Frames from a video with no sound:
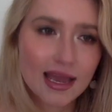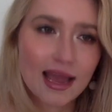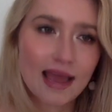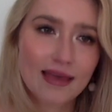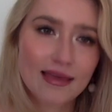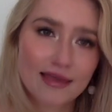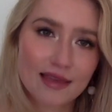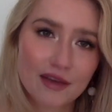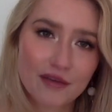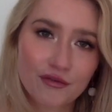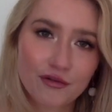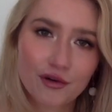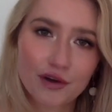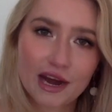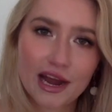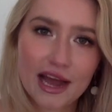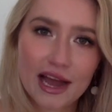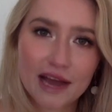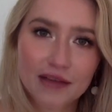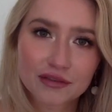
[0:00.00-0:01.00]
and therefore I
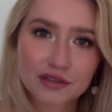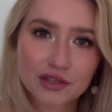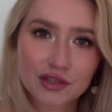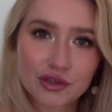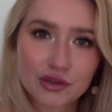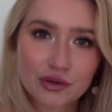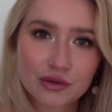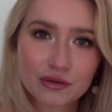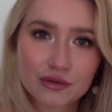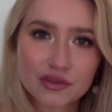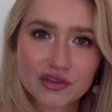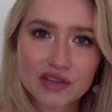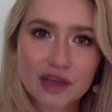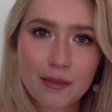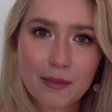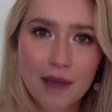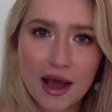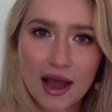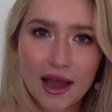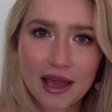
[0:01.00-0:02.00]
have to use
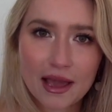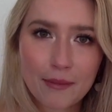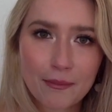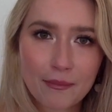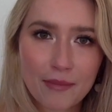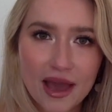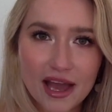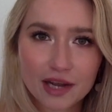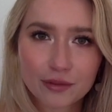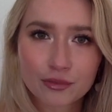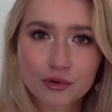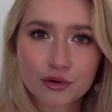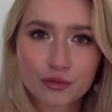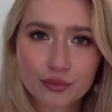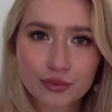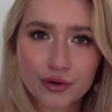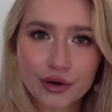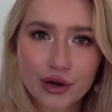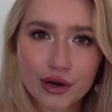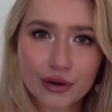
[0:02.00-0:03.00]
my MacBook
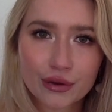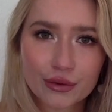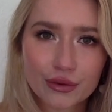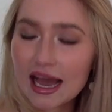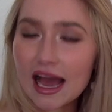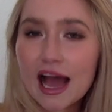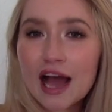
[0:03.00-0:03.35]
Pro.